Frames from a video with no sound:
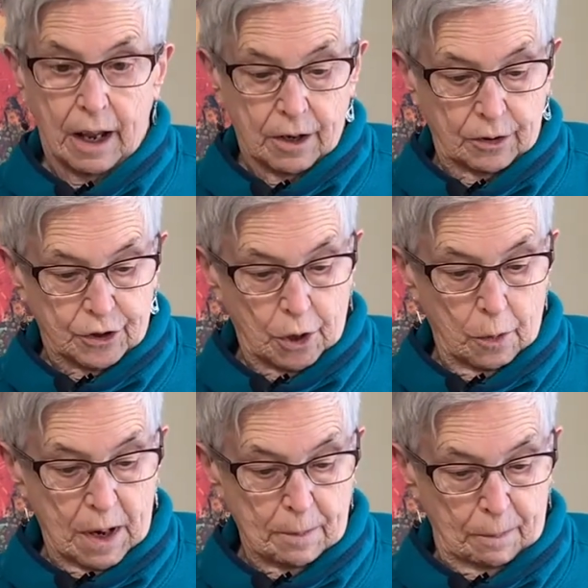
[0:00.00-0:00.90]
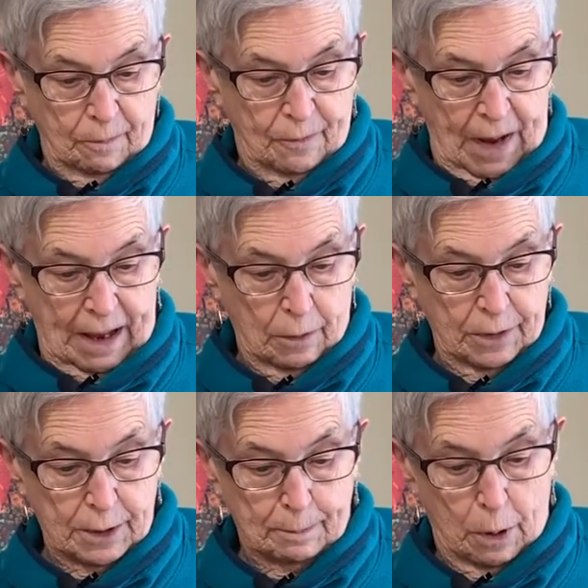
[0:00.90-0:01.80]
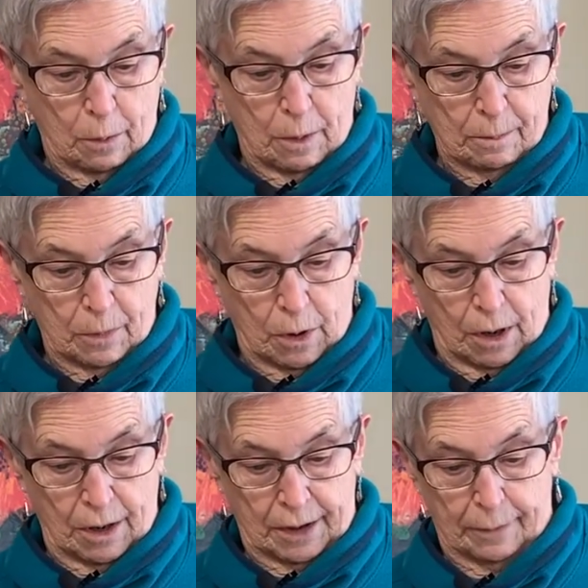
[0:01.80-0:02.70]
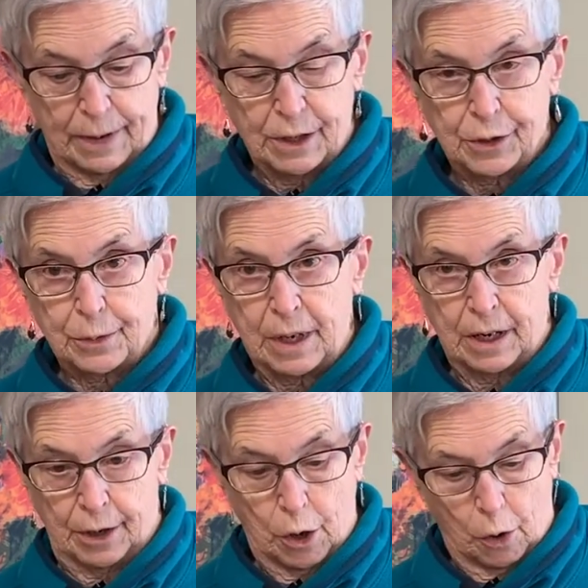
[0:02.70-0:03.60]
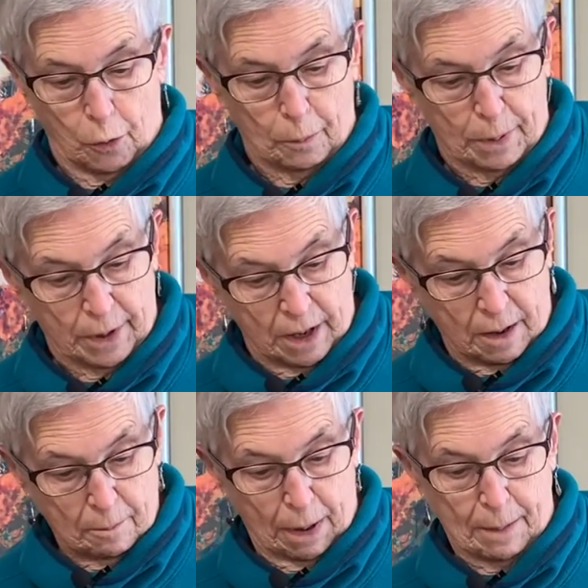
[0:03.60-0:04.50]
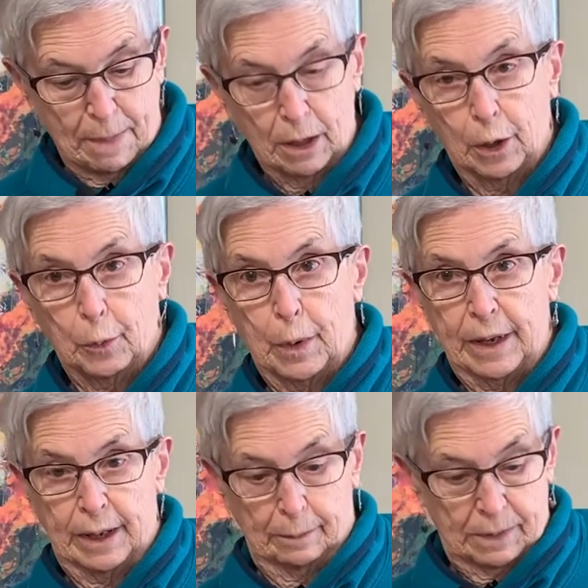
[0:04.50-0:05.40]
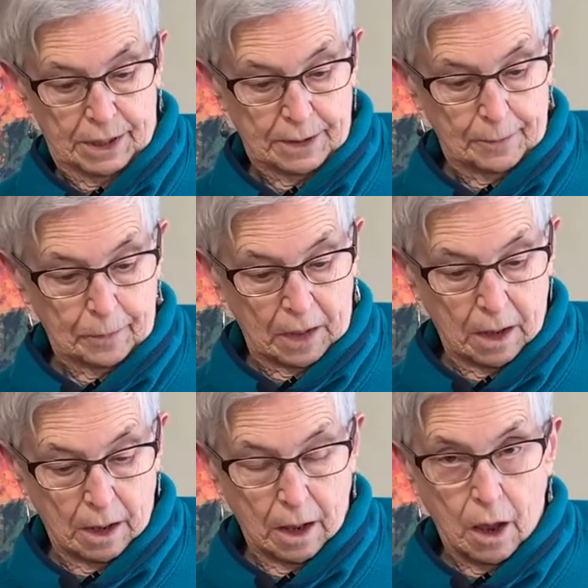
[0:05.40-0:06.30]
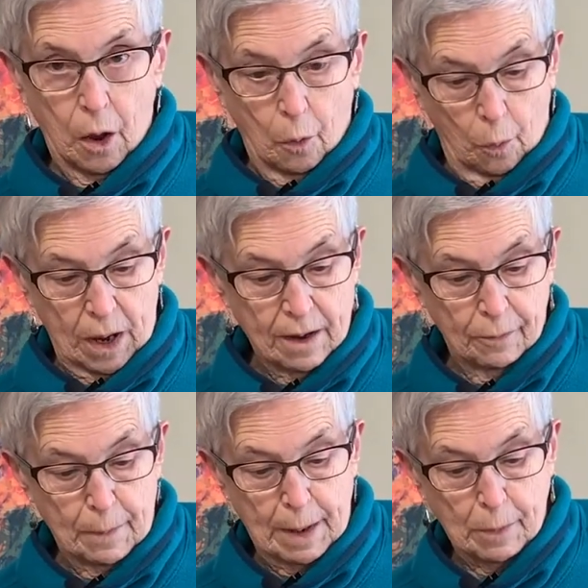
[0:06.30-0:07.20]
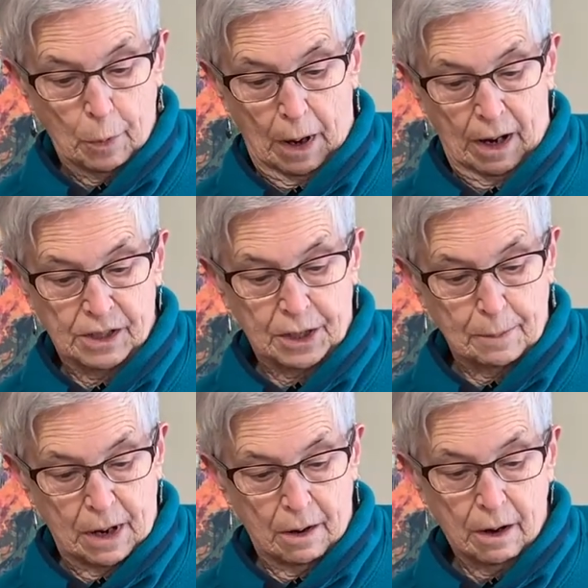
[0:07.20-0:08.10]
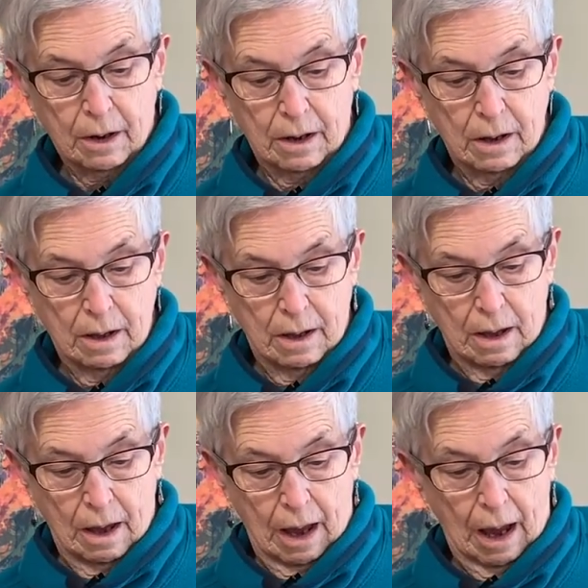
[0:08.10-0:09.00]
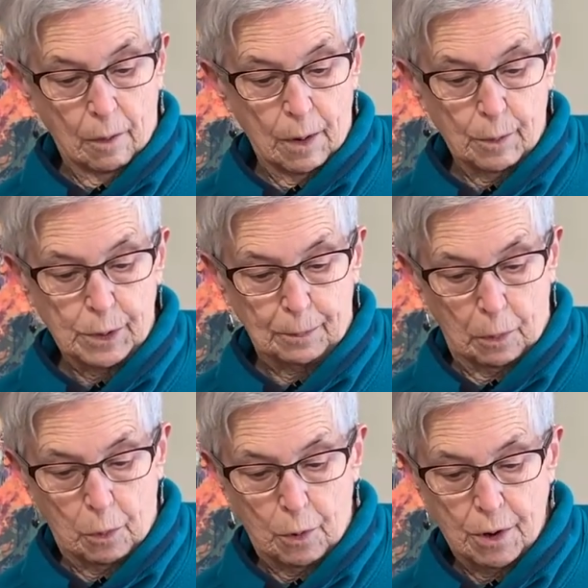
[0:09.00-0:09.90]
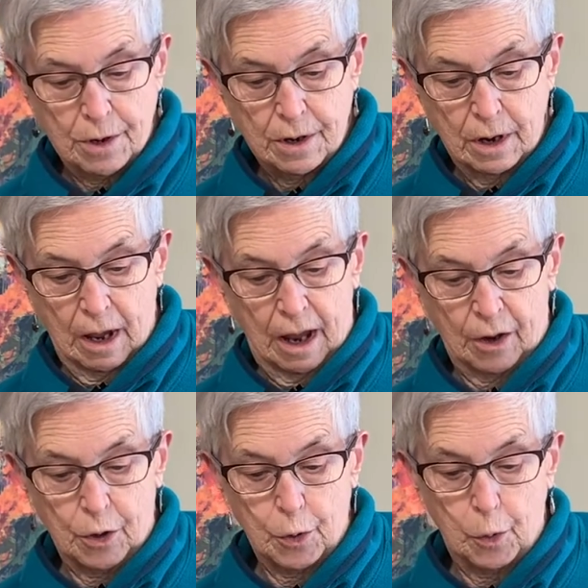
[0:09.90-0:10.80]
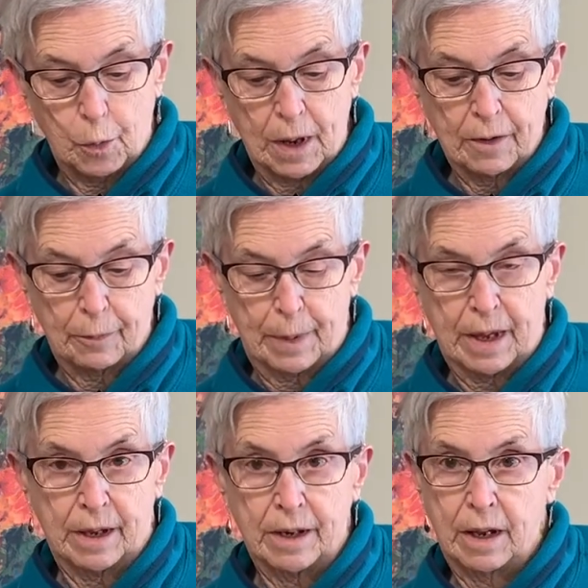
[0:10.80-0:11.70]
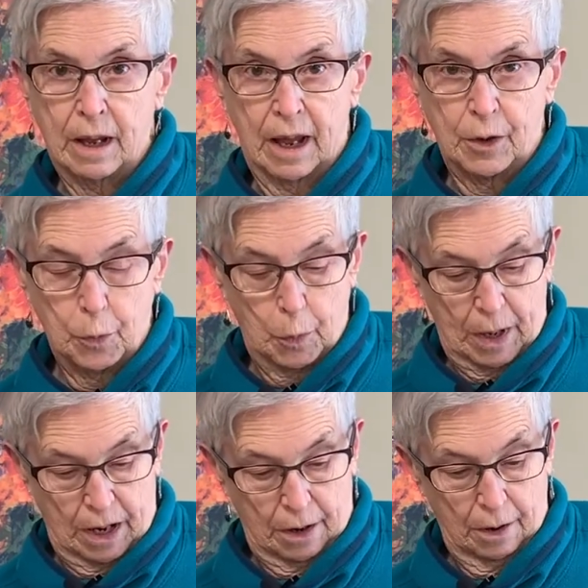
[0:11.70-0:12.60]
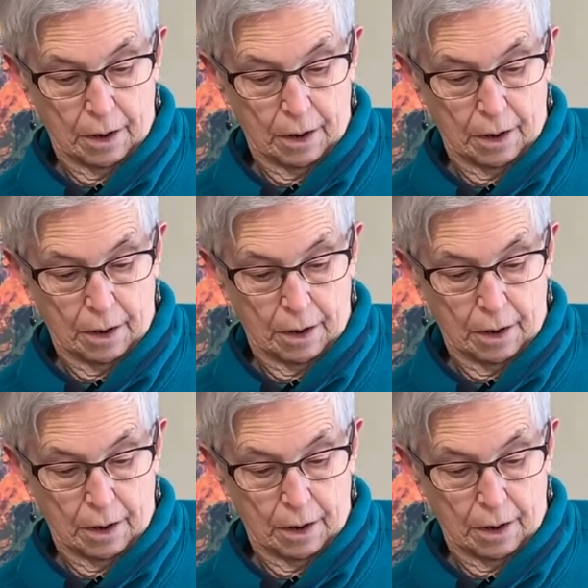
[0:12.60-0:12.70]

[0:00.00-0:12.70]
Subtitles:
Joey found this poem called Of History and Hope by Miller Williams. We have memorized America, how it was born and who we have been and where.